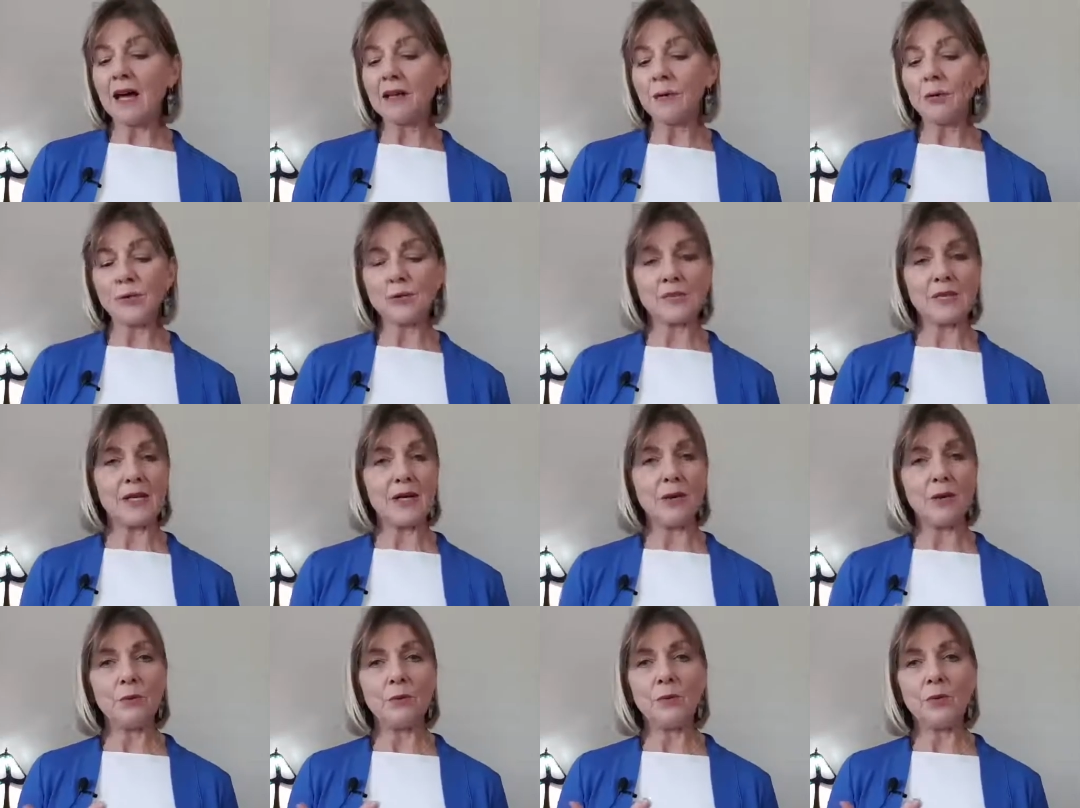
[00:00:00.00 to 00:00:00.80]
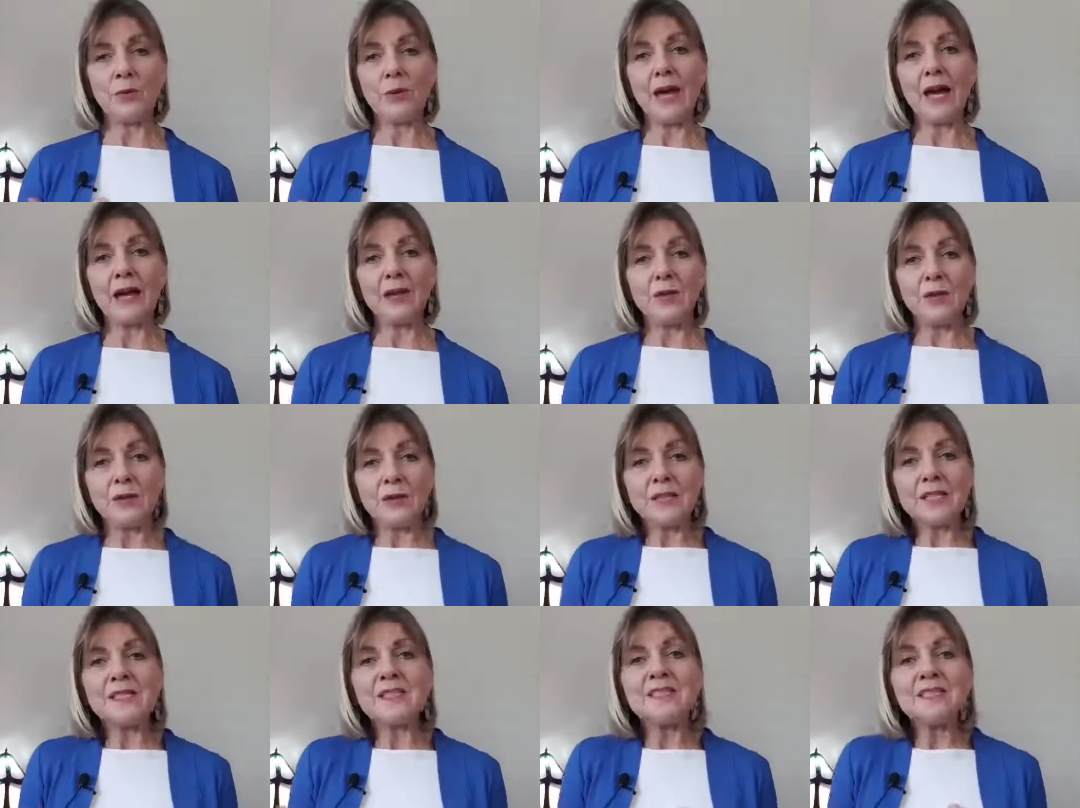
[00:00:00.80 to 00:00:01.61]
I'll also help you how
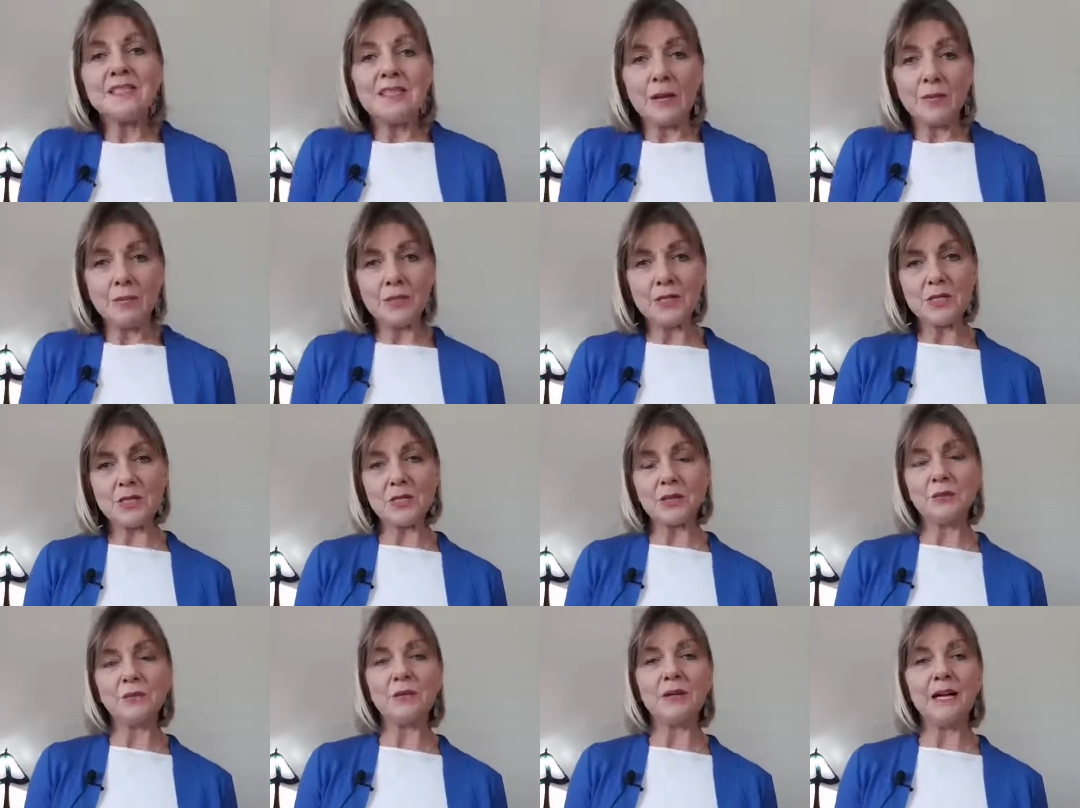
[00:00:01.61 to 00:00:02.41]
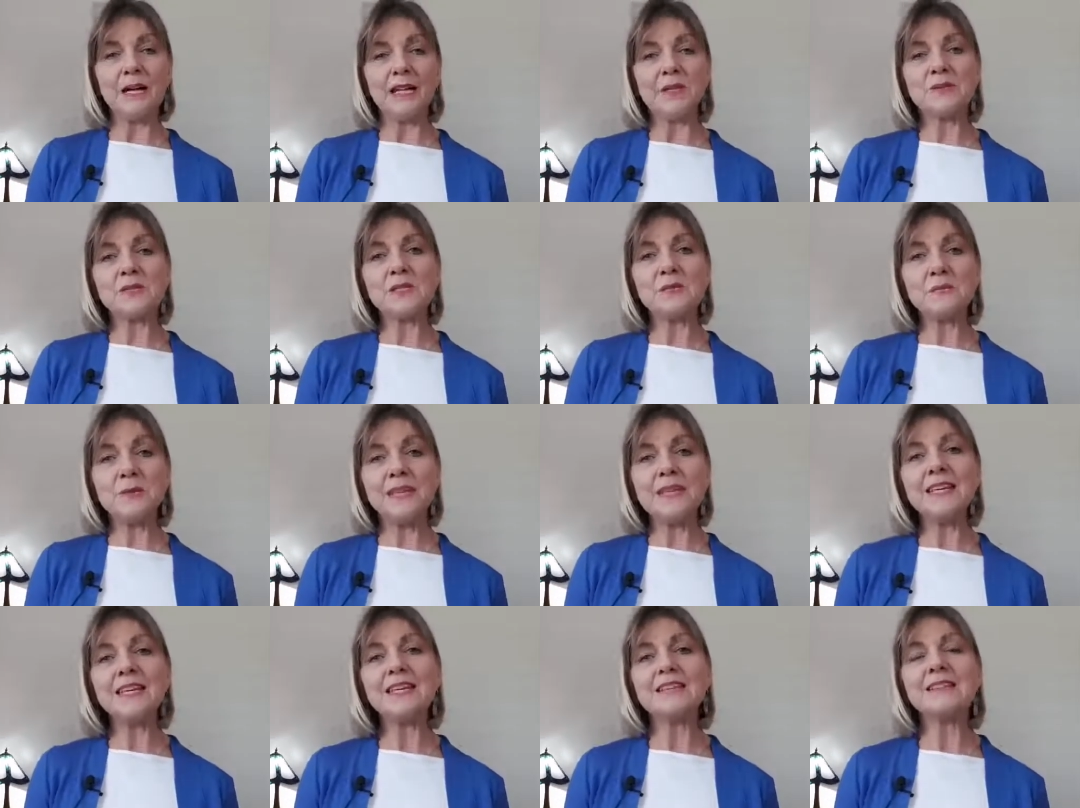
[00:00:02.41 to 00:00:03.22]
you can step into your brave
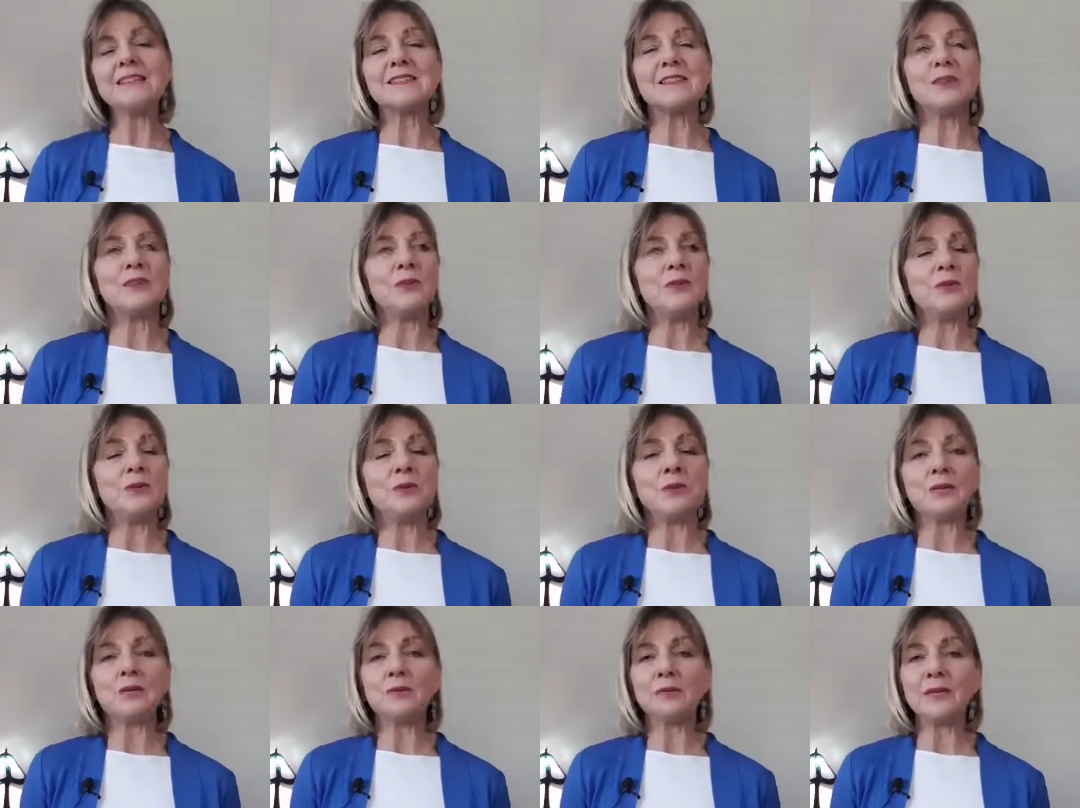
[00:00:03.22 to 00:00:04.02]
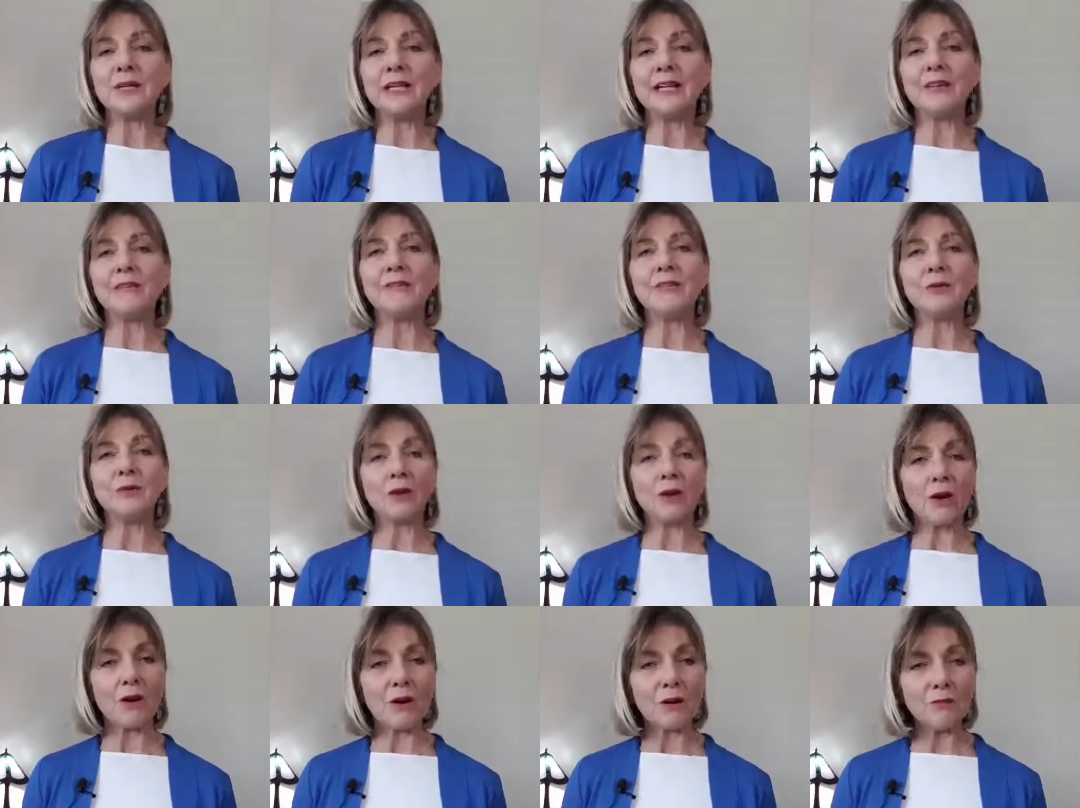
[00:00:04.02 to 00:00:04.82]
speaking so that you can really
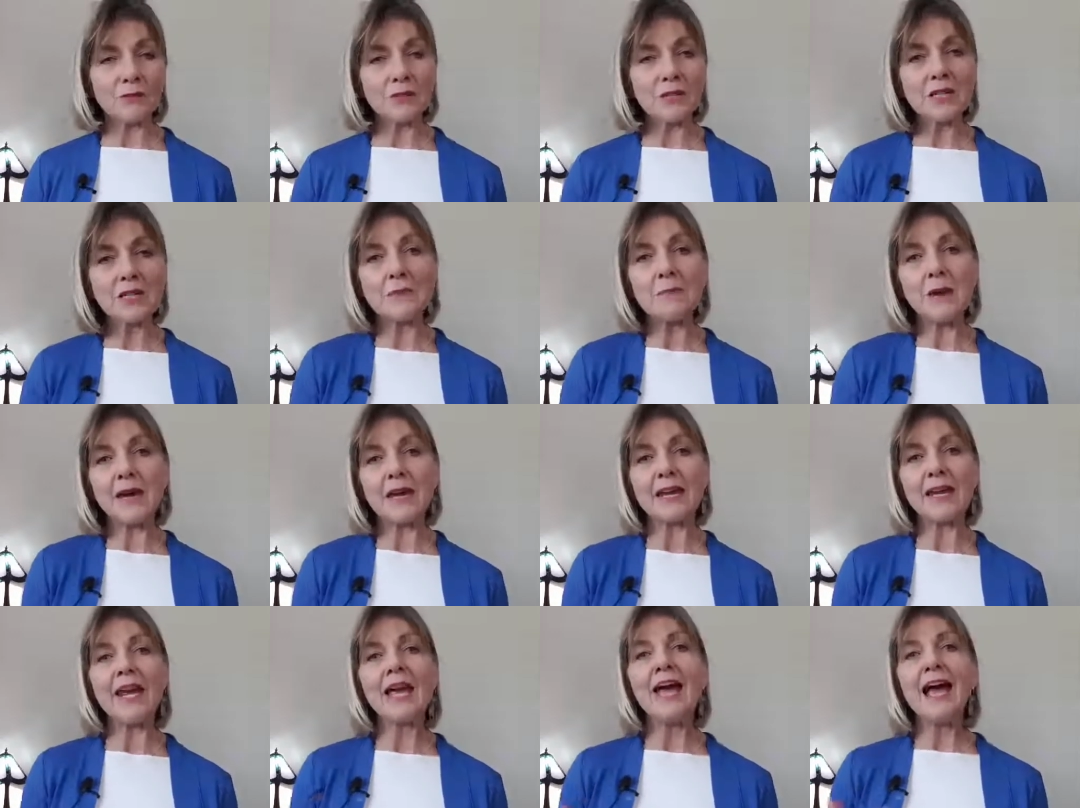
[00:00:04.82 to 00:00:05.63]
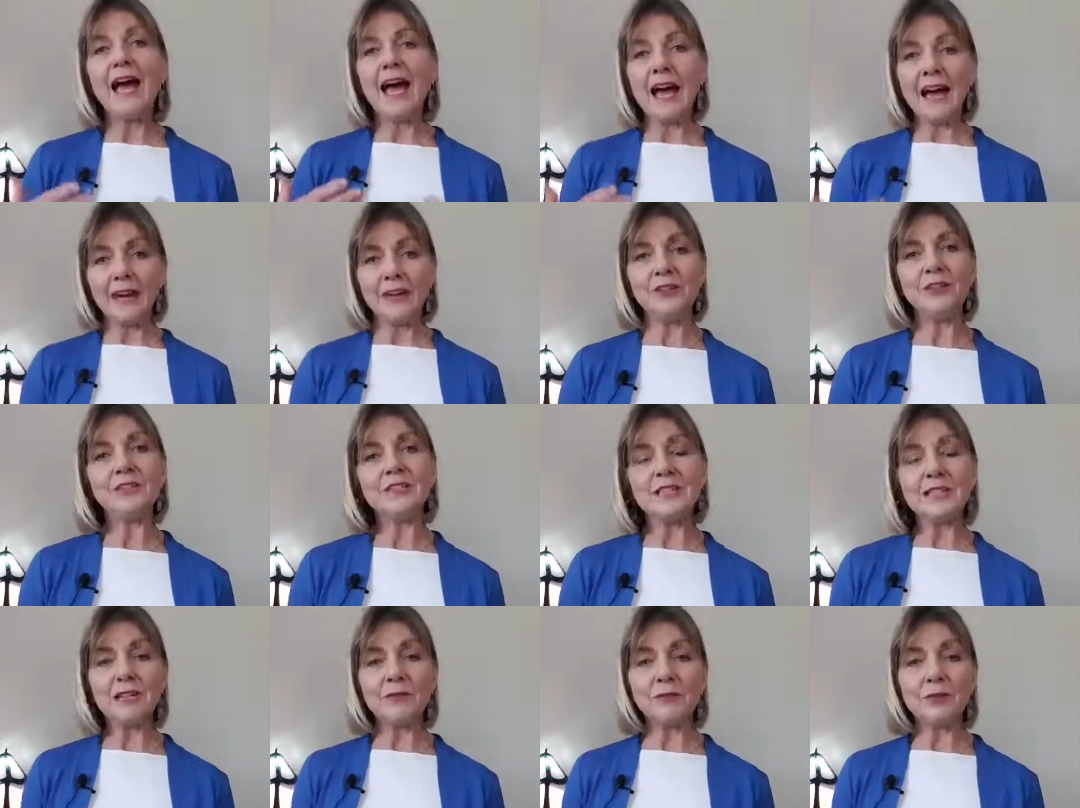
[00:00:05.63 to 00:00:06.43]
feel confident about how
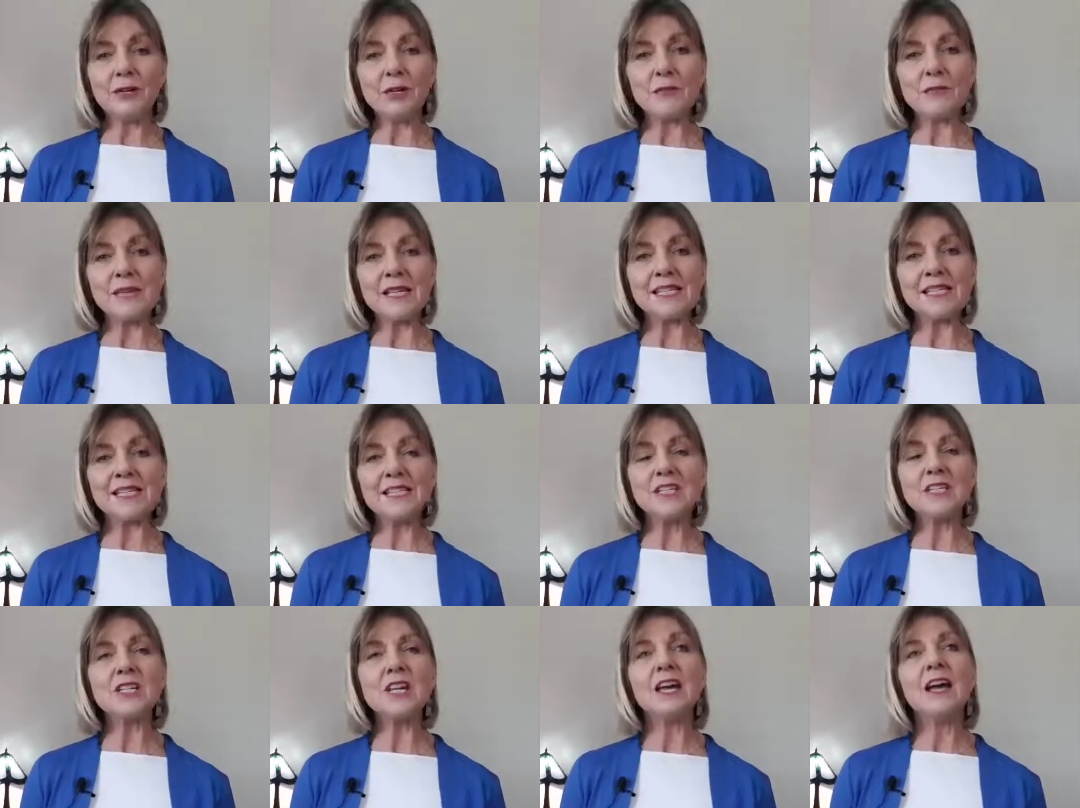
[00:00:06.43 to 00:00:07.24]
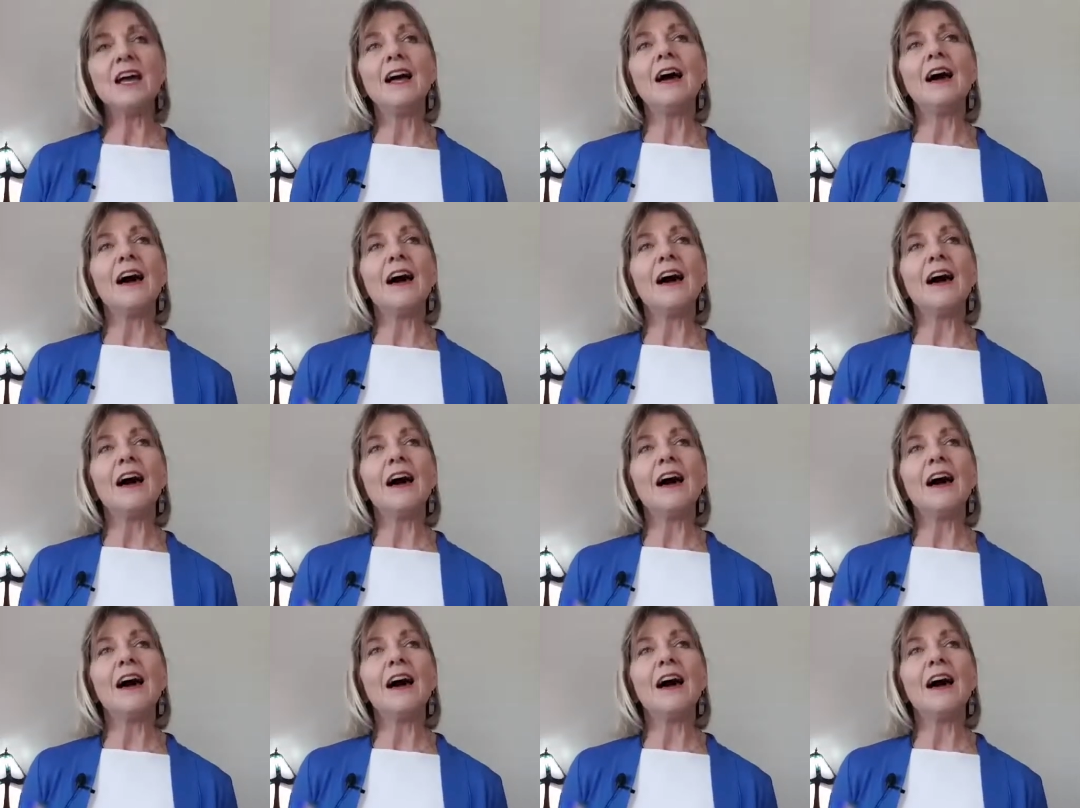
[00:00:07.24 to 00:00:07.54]
you're delivering your message.